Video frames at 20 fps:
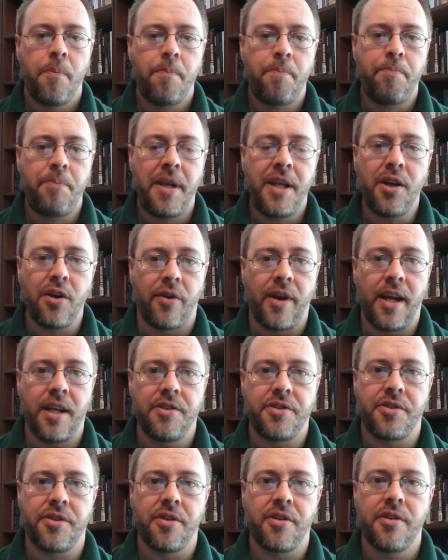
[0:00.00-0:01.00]
Peter
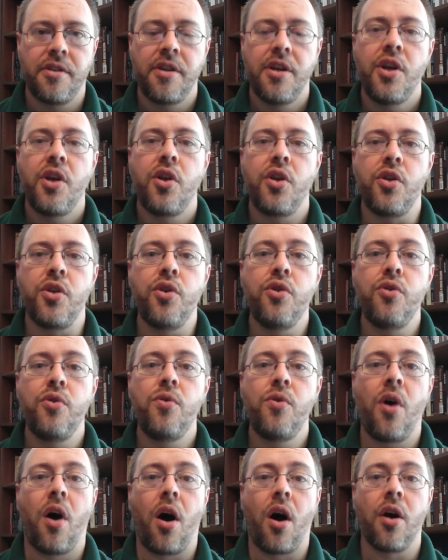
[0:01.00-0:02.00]
answered,
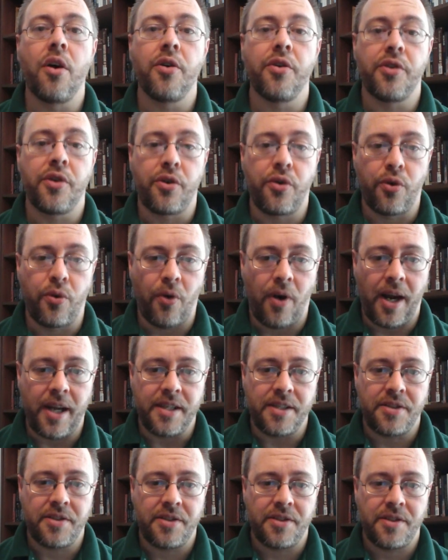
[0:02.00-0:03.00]
"You are the
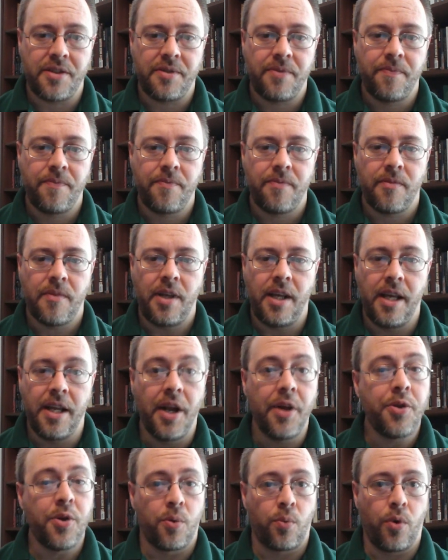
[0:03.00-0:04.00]
Christ." In
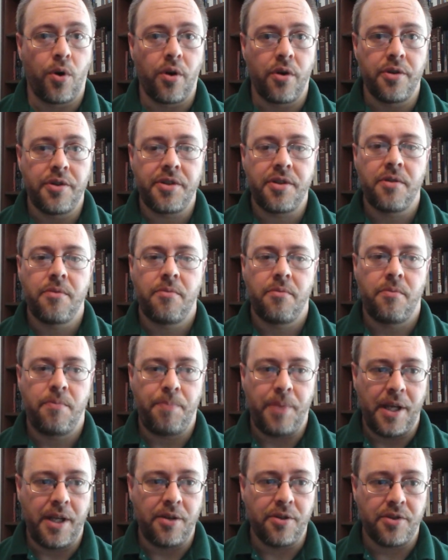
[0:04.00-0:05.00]
other words,
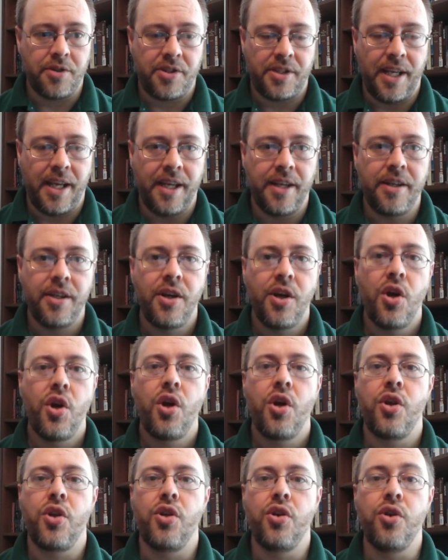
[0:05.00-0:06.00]
Peter said,
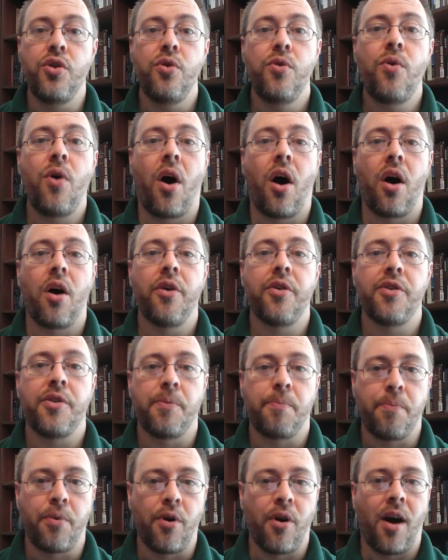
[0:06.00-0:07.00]
"You are the
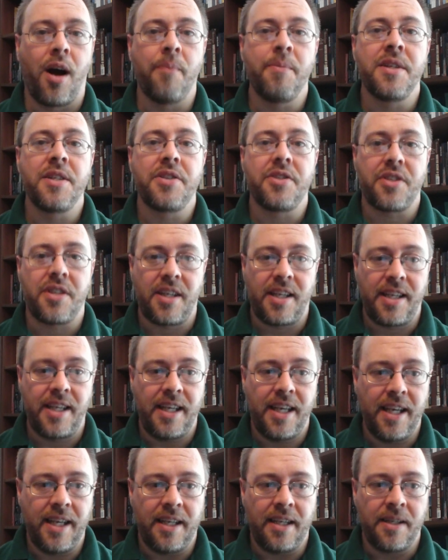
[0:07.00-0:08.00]
promised
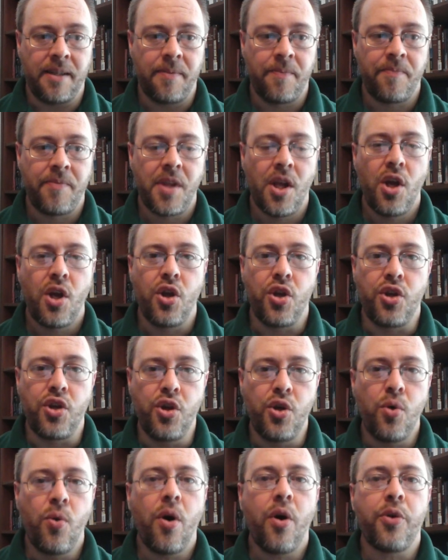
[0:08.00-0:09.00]
king.
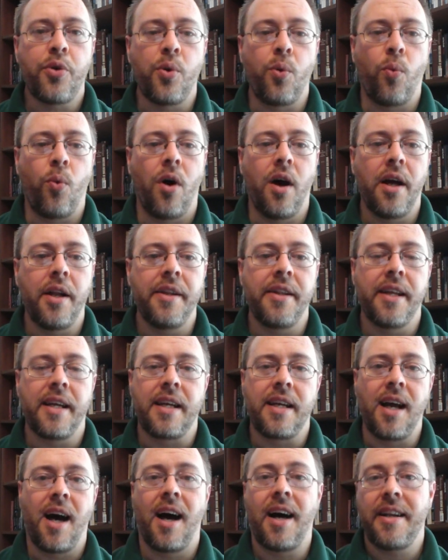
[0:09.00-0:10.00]
You are the one that
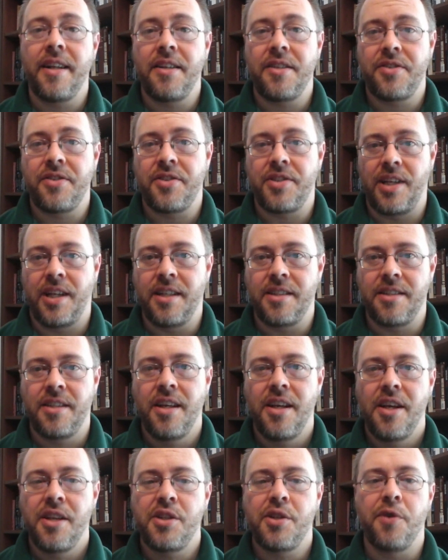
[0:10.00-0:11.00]
God has sent
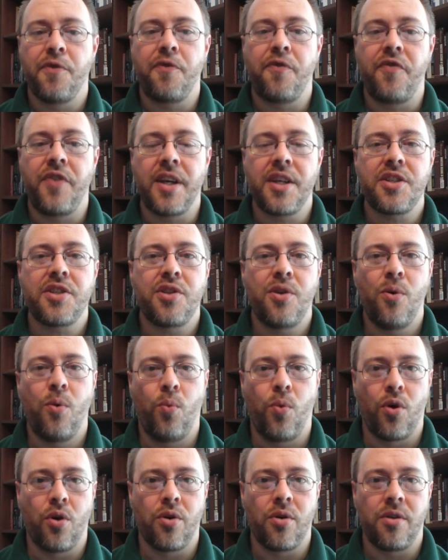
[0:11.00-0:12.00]
to fix the
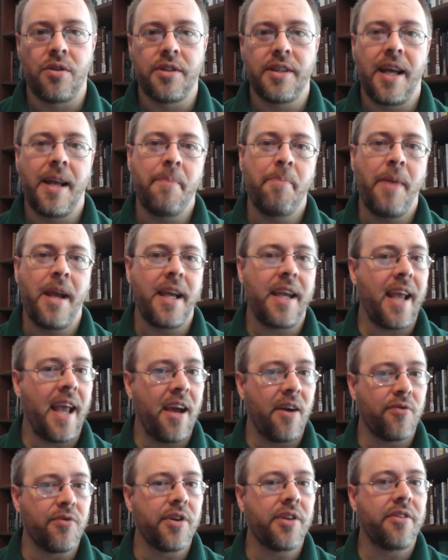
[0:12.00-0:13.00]
world and make
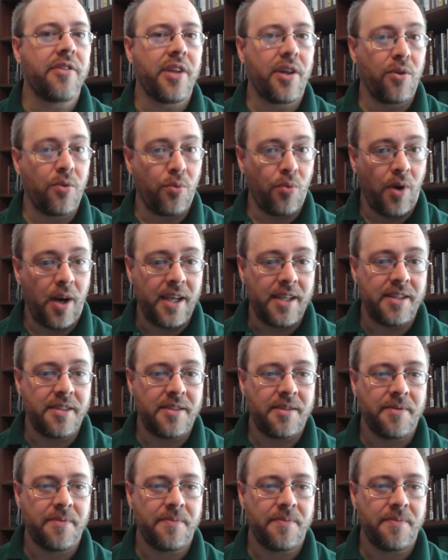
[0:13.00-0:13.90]
everything right."